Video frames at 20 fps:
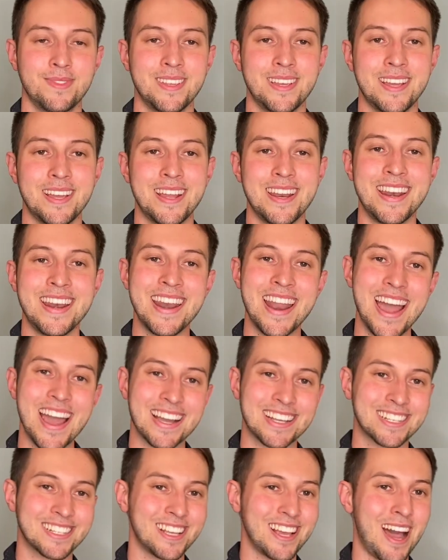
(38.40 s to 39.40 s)

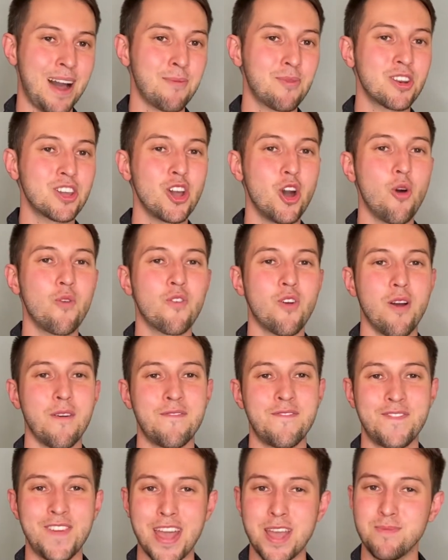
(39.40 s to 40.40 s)
Next, I'm going to go over a
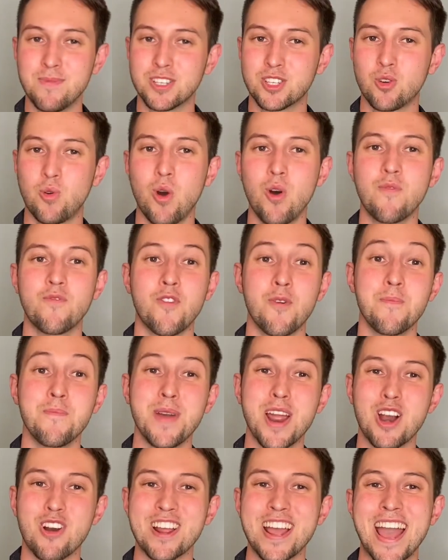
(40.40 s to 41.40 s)
famous quote from
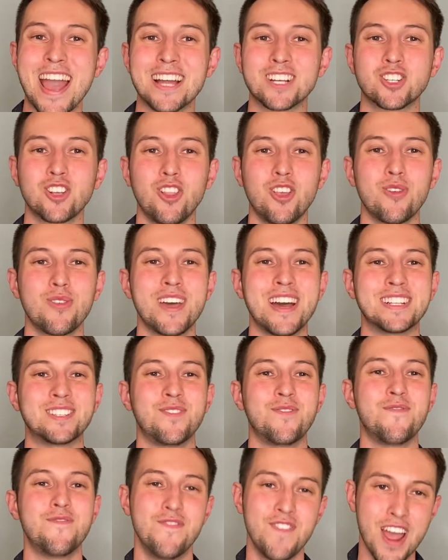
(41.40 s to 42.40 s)
Mary Angelou that's
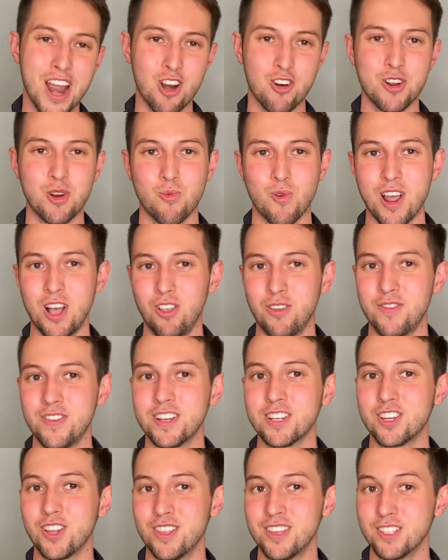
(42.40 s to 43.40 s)
very
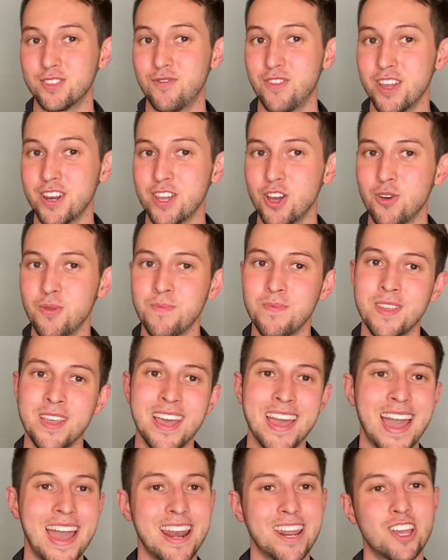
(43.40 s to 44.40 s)
relevant to this video.
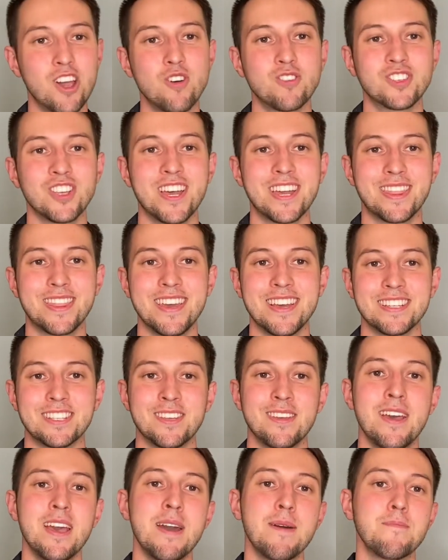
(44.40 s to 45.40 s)
And it goes like this:
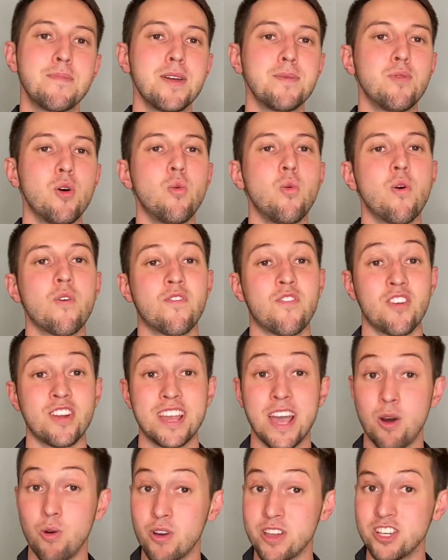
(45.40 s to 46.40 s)
people will
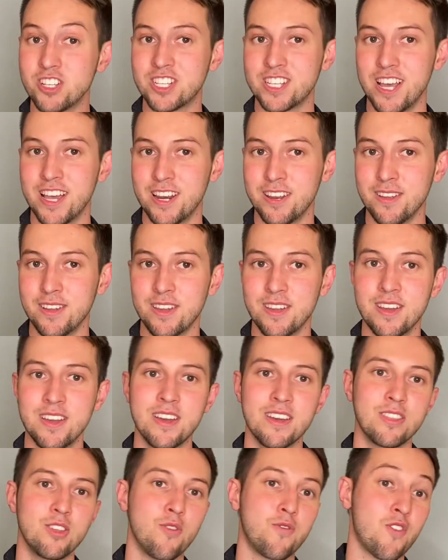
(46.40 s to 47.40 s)
forget what you said,
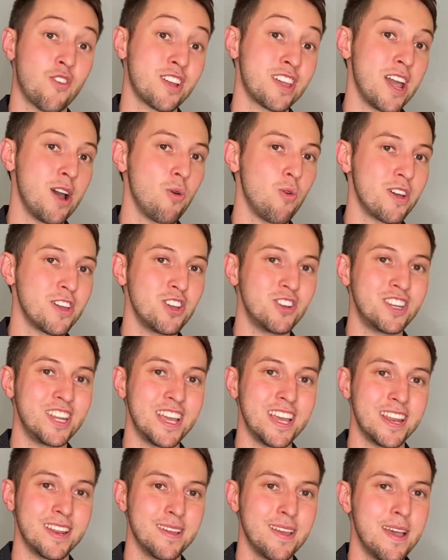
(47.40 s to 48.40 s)
they'll forget what you
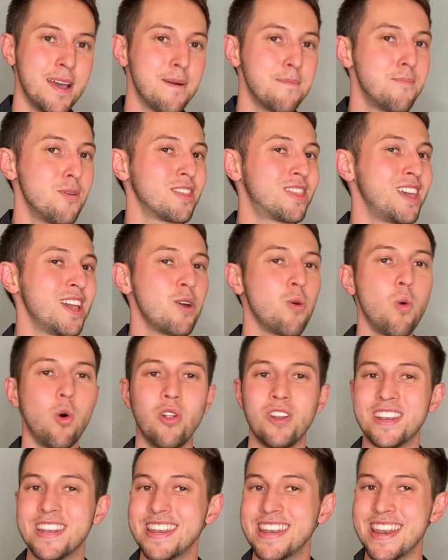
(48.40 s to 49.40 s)
did, but they will
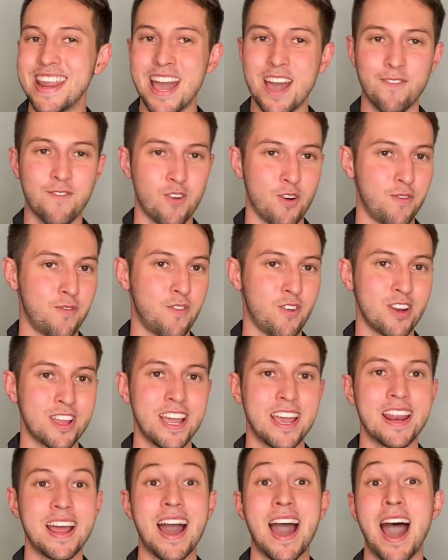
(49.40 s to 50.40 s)
never
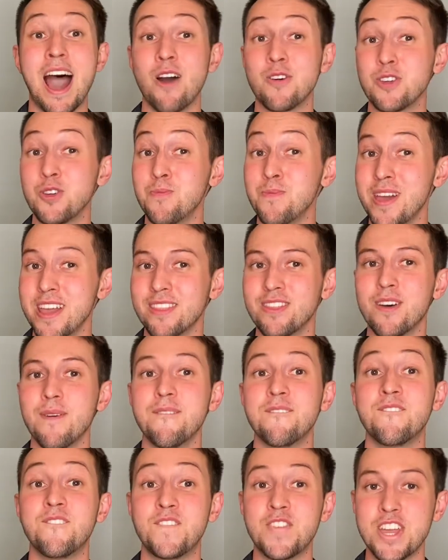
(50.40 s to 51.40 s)
forget how you made
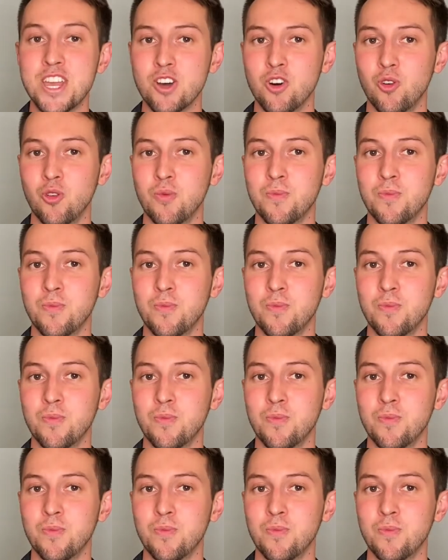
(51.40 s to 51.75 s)
them feel.